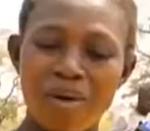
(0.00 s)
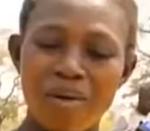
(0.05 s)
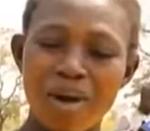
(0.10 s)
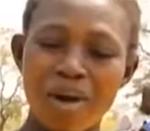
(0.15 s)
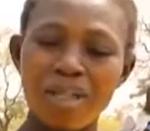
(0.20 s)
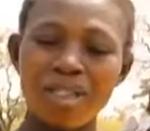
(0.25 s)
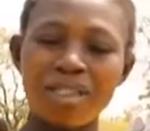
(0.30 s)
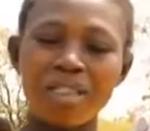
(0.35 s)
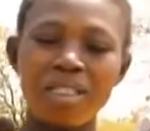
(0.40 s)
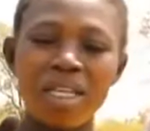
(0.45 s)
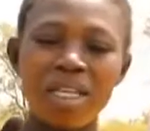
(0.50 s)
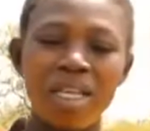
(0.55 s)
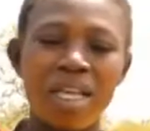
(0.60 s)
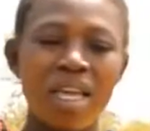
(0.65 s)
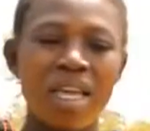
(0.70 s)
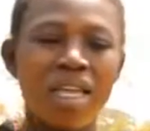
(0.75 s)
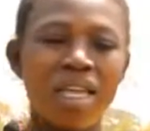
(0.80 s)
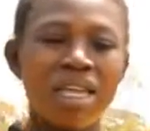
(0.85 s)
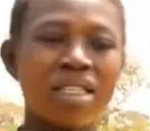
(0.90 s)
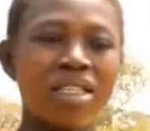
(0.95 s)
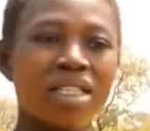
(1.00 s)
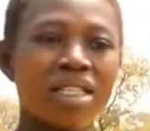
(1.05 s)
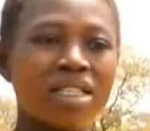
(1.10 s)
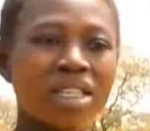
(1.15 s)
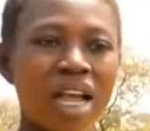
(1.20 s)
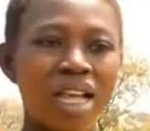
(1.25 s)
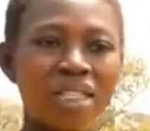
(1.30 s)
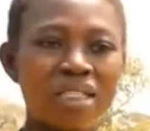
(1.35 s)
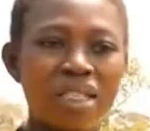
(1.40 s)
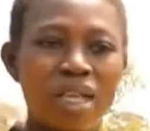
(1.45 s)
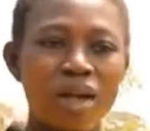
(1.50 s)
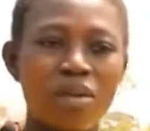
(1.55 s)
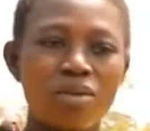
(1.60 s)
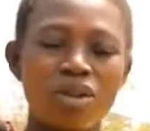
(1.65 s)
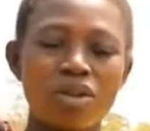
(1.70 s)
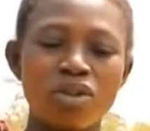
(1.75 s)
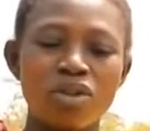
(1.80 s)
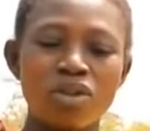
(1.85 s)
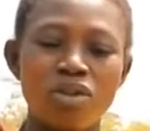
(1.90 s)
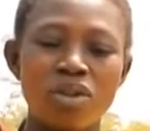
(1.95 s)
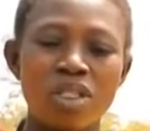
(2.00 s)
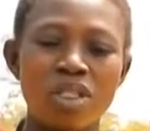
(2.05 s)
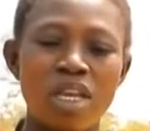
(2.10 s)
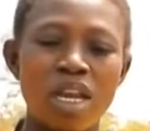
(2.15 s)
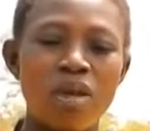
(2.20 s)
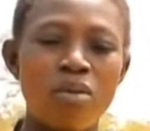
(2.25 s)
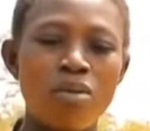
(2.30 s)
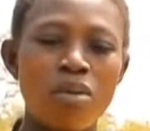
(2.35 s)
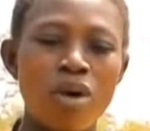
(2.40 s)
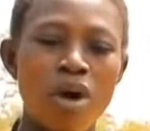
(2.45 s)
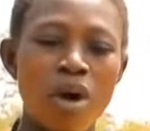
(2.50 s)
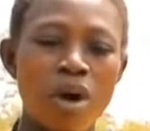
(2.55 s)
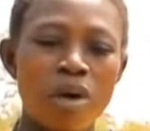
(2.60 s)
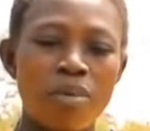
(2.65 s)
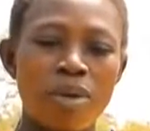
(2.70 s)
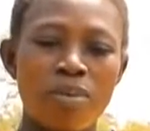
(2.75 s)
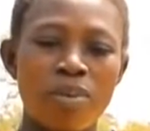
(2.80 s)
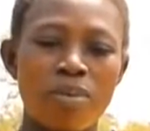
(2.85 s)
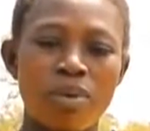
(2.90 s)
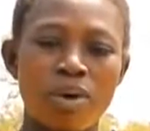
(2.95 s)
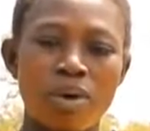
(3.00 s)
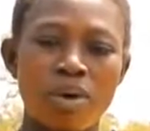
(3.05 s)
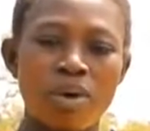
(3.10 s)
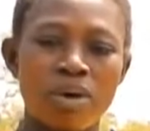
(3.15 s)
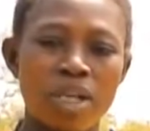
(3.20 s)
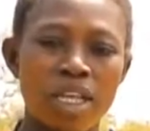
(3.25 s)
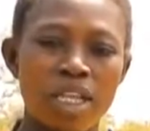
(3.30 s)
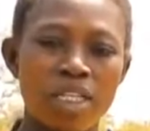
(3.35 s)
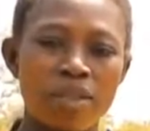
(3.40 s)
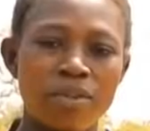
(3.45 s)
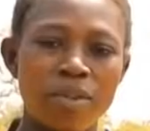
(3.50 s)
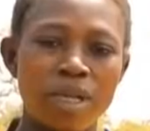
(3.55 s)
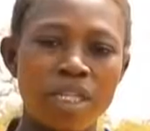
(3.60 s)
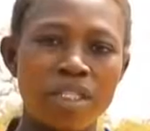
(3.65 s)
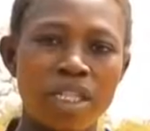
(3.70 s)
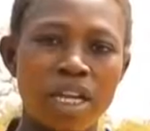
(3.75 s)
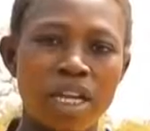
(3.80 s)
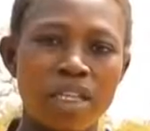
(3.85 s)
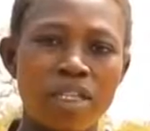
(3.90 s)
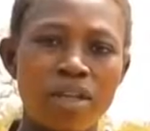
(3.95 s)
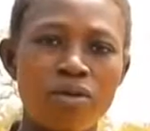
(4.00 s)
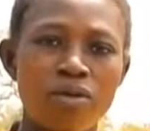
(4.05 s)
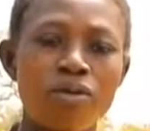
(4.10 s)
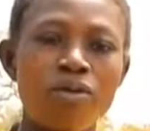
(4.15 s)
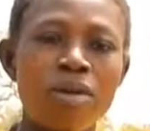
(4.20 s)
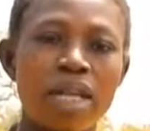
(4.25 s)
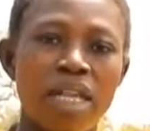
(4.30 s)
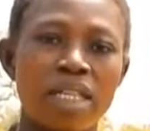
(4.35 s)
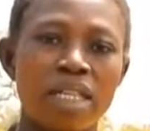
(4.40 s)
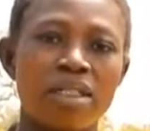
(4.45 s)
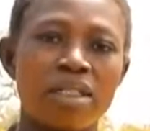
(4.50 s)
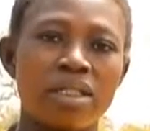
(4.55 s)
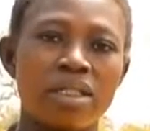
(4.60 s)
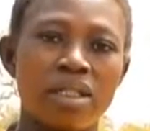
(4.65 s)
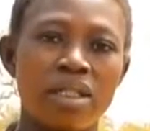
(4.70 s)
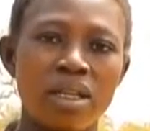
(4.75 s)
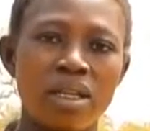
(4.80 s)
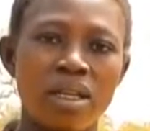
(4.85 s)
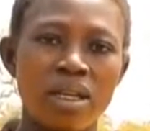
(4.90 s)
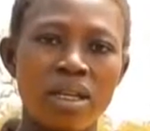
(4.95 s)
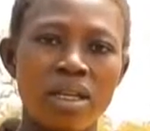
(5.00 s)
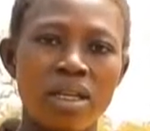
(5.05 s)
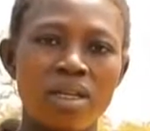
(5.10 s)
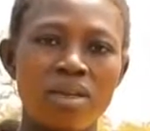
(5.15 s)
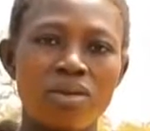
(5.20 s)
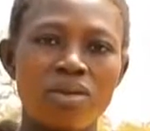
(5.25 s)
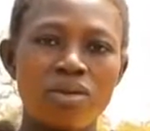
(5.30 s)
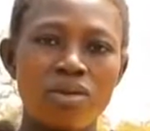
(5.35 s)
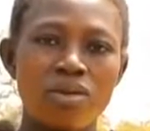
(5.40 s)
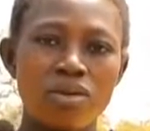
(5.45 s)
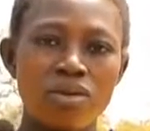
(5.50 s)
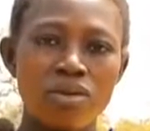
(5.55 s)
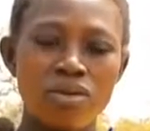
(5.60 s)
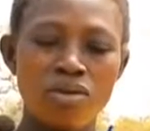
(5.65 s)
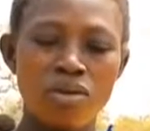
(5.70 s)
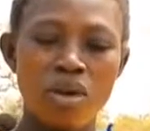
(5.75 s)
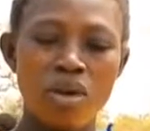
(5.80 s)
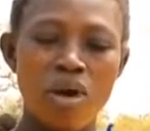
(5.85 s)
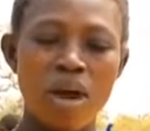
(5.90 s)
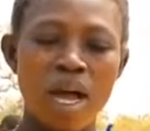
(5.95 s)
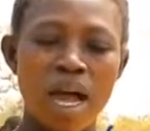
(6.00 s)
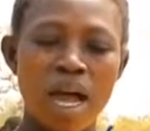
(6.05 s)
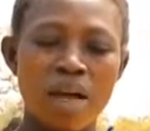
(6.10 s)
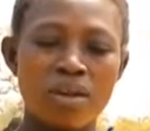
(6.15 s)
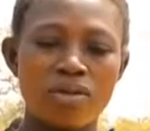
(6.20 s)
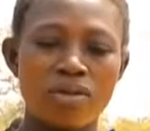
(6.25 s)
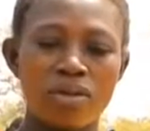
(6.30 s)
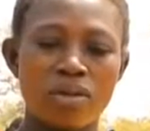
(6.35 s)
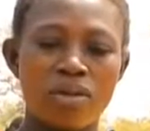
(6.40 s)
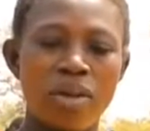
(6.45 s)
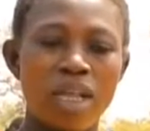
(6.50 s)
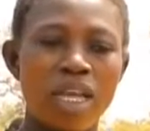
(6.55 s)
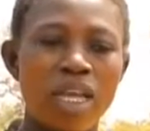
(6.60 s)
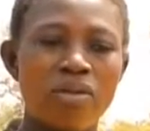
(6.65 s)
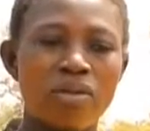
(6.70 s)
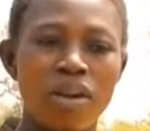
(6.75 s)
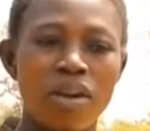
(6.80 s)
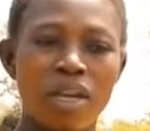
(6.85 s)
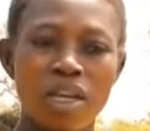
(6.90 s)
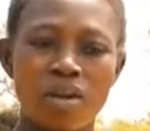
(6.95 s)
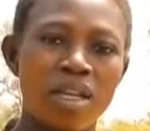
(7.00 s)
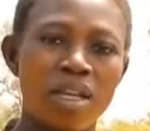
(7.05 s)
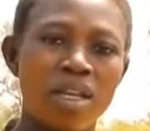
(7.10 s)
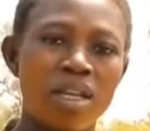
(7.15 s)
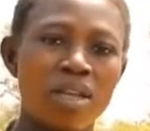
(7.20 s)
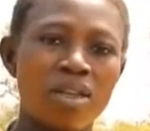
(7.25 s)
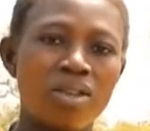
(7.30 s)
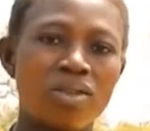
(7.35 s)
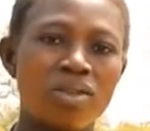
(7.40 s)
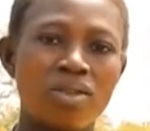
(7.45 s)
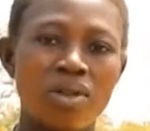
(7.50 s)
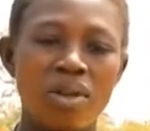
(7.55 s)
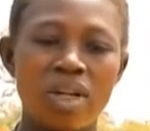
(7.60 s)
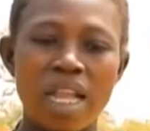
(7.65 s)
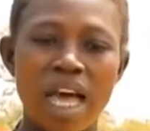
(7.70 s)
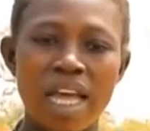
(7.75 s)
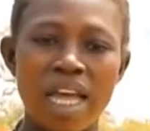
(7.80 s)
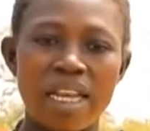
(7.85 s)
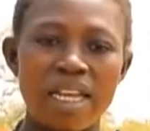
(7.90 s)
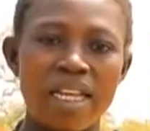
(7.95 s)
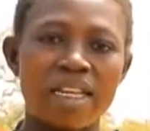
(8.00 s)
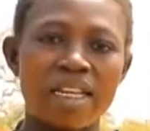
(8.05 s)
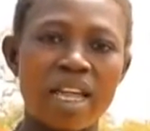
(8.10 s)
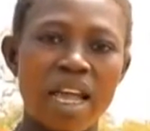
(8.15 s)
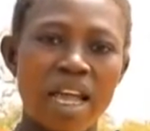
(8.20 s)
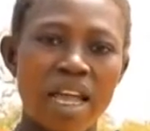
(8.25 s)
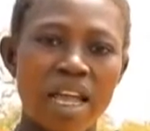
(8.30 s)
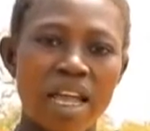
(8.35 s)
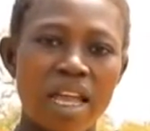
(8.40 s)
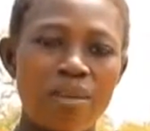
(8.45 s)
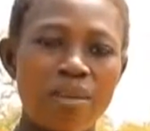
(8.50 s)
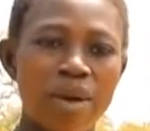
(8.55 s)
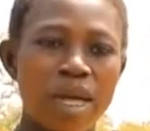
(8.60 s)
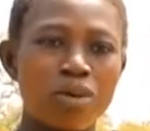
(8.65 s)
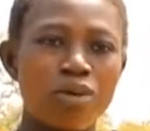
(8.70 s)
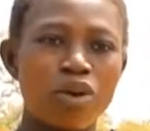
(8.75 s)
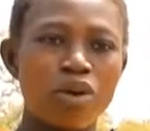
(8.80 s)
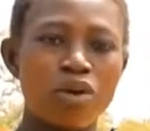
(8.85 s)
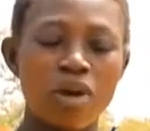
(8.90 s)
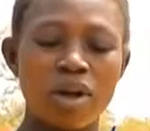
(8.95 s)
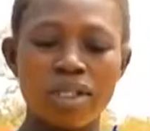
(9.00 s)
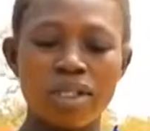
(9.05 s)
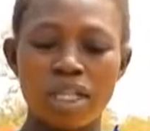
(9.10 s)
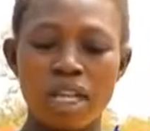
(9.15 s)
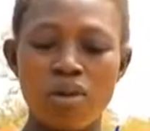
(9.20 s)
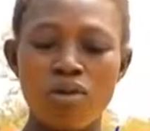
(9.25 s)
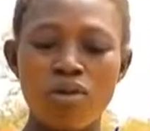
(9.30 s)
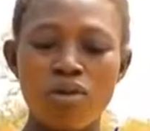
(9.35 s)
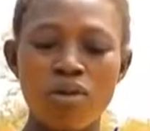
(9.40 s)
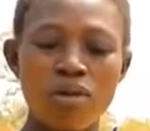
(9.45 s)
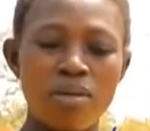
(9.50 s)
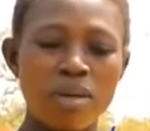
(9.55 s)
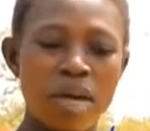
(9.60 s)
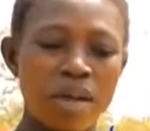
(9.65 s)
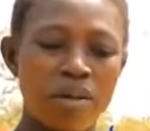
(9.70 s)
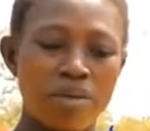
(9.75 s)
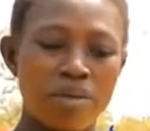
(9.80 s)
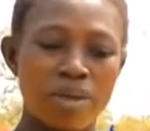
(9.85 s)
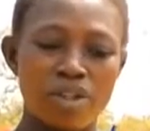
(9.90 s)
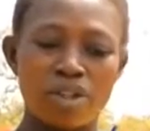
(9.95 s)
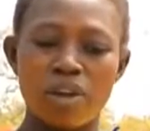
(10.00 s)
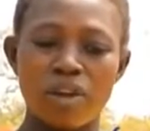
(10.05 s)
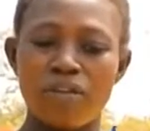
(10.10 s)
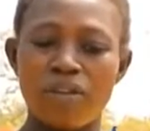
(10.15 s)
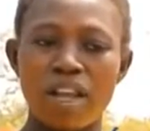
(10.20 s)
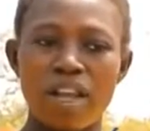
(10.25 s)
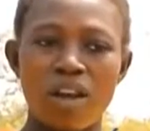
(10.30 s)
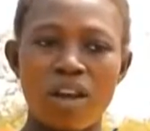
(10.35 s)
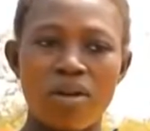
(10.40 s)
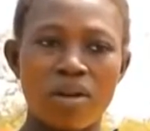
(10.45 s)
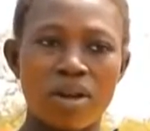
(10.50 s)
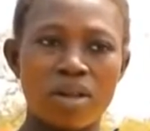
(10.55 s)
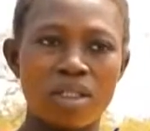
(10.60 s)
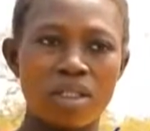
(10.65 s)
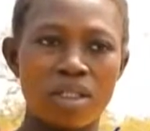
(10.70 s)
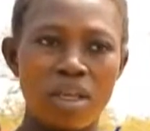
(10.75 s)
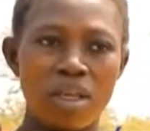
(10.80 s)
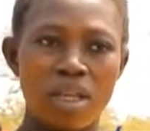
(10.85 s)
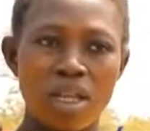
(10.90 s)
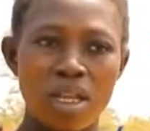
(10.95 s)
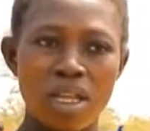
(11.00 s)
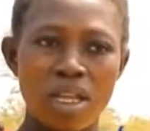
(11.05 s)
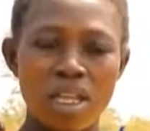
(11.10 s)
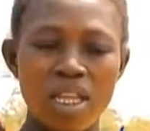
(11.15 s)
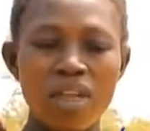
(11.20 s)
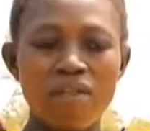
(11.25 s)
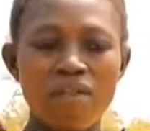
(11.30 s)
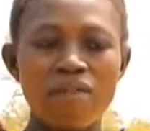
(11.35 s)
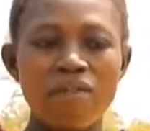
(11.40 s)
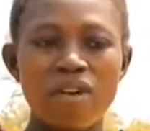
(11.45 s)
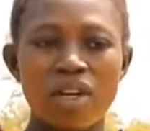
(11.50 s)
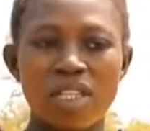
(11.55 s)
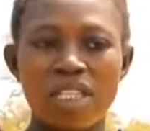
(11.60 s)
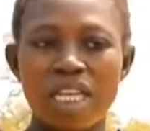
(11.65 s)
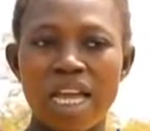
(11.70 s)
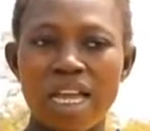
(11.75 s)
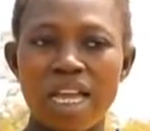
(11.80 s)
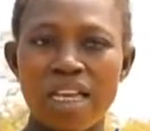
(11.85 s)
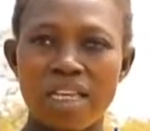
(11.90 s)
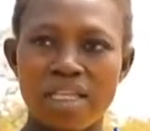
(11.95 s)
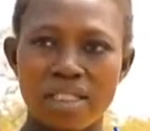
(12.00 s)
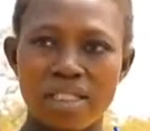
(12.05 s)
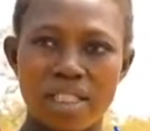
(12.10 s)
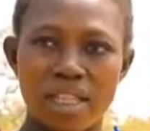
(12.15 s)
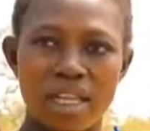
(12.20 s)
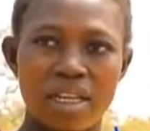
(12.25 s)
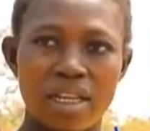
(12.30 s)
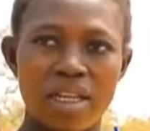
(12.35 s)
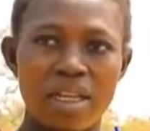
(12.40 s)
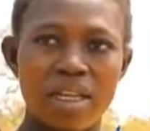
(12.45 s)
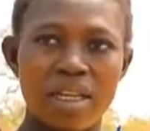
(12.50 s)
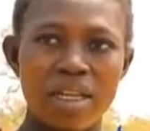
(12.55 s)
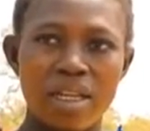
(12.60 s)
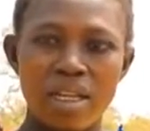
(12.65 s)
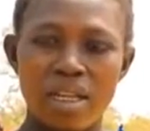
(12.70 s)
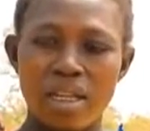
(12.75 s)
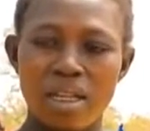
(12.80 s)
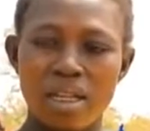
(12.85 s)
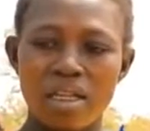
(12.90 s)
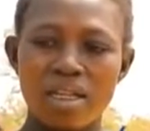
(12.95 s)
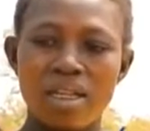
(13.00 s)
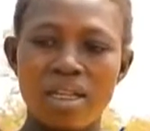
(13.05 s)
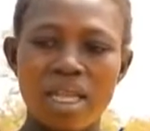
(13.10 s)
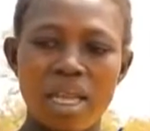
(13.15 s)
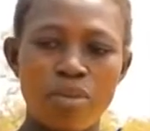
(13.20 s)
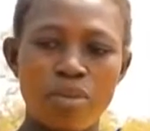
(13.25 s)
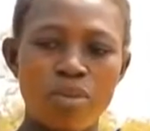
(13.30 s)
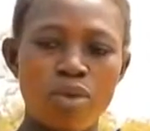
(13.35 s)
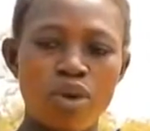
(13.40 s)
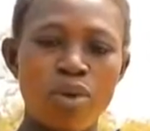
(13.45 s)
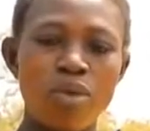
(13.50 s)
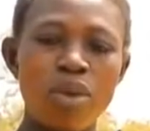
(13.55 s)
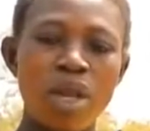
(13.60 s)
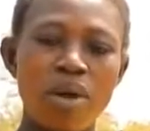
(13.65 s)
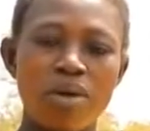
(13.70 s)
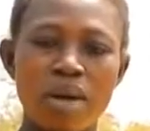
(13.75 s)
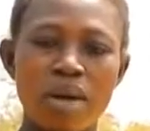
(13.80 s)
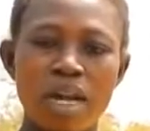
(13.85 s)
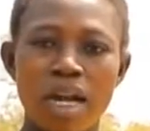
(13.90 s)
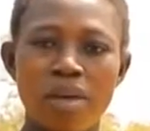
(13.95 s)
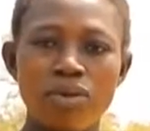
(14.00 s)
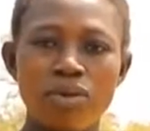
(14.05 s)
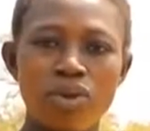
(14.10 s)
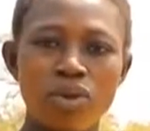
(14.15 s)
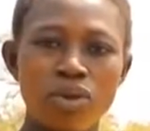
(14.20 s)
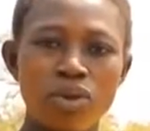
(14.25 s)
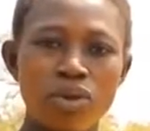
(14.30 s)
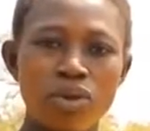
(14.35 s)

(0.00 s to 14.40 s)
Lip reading: I want this assembly to train more people, especially the women's, to know how to play a toilet so that it can help us, because a woman, we suffer a lot. If your child is sick, the problem will come to